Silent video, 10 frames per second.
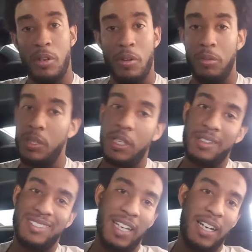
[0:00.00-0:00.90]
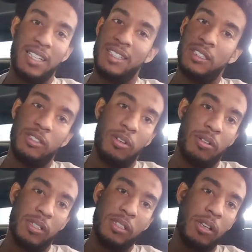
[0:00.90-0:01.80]
know, getting you know
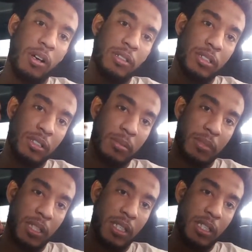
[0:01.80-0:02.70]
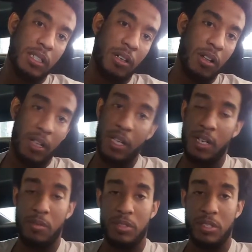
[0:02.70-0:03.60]
the exhaust system done and all that.
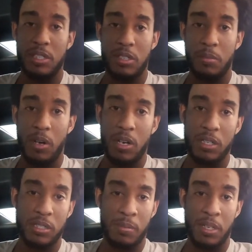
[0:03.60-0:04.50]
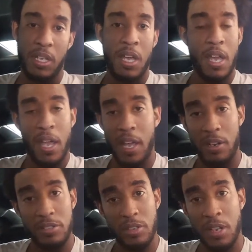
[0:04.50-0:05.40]
That was easy mods. I mean,
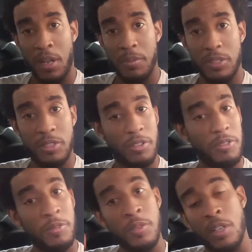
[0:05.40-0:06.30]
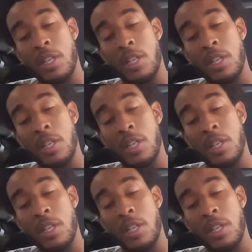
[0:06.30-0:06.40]
headers are coming soon.